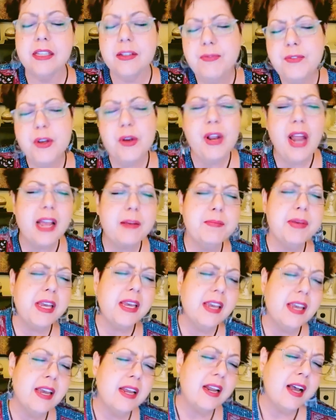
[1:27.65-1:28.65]
If you like
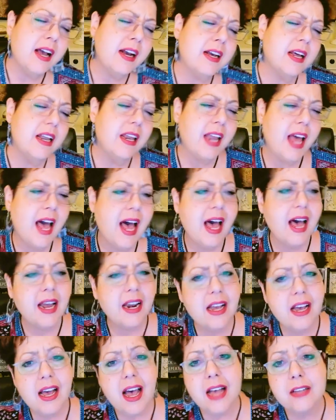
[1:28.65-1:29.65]
pina
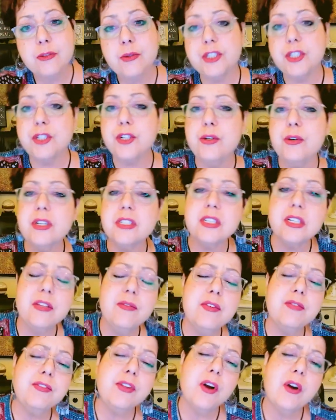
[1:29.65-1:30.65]
coladas, what to do? Because I live
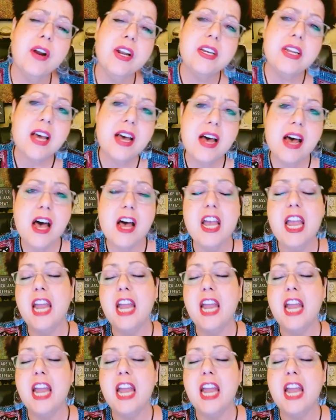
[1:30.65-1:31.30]
in Florida.